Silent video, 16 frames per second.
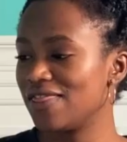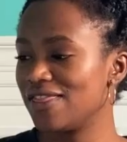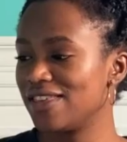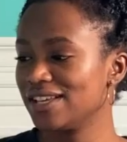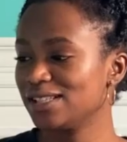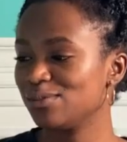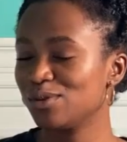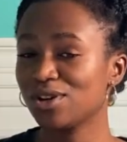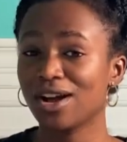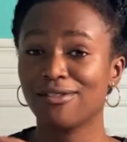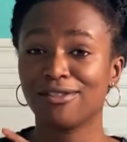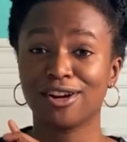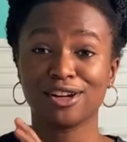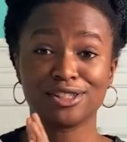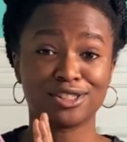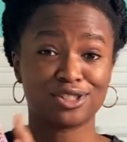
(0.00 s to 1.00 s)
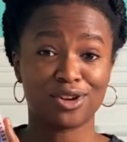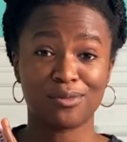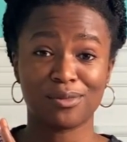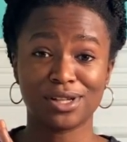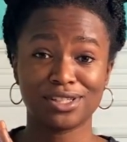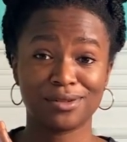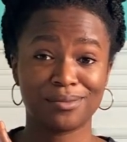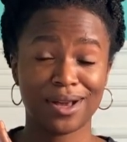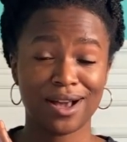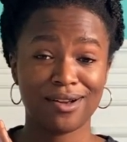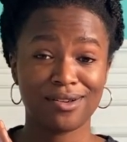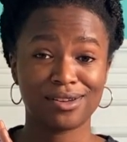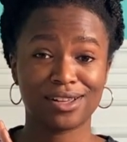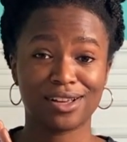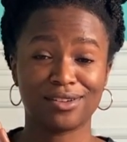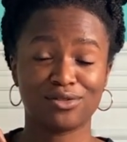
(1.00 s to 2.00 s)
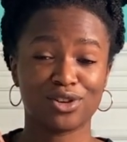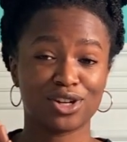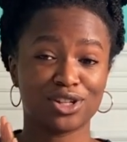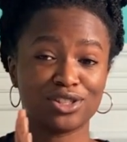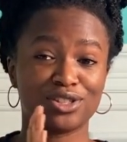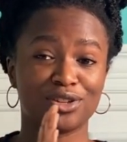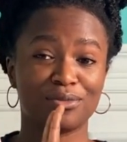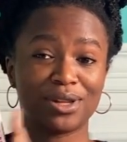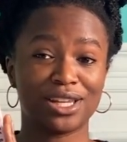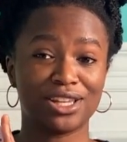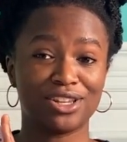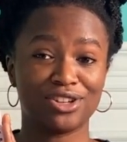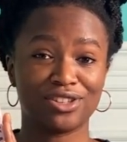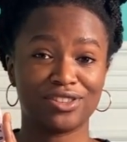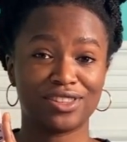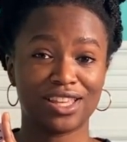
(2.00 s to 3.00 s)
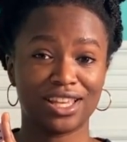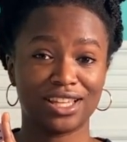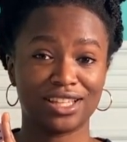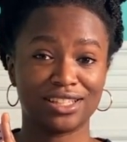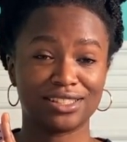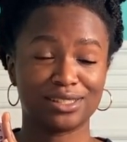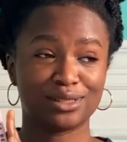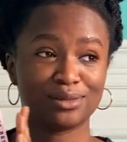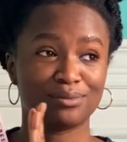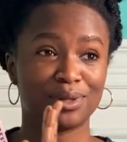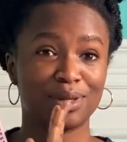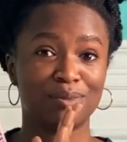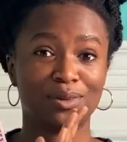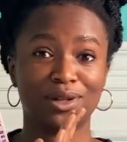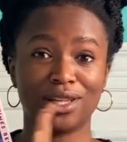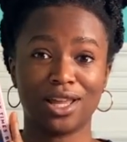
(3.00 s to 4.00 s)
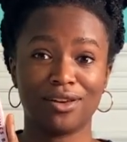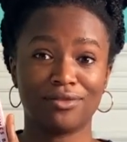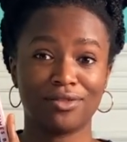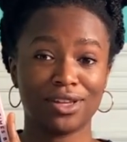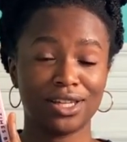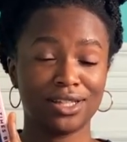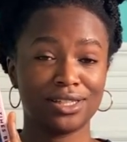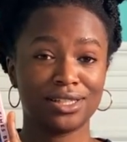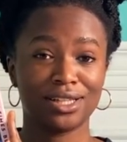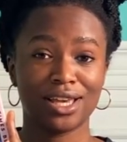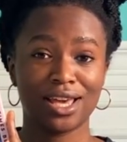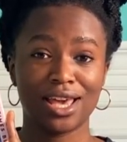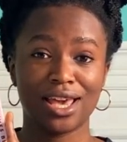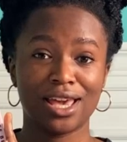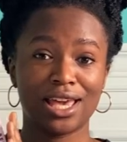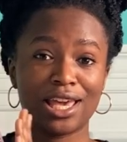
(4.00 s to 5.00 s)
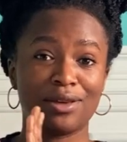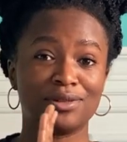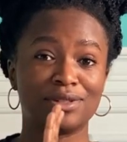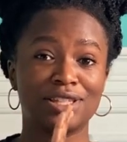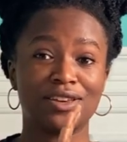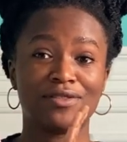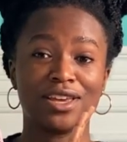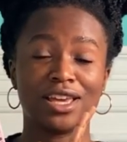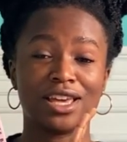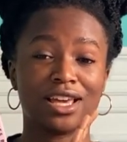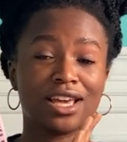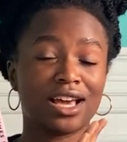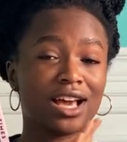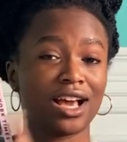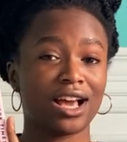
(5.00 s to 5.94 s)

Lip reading: This book I've heard so much about. I've heard so many good things. People love it. It was giving